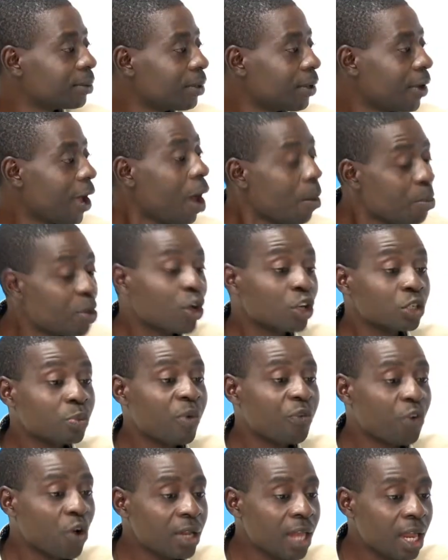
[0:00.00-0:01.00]
Because
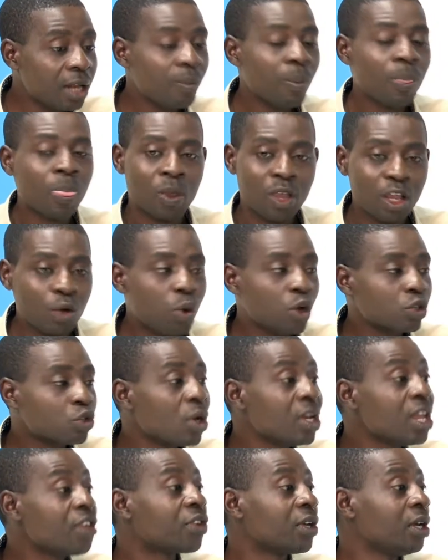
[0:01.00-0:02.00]
before then, it was
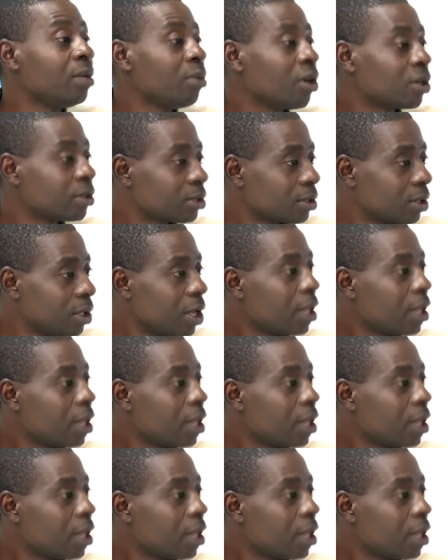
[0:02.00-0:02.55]
only 3 months.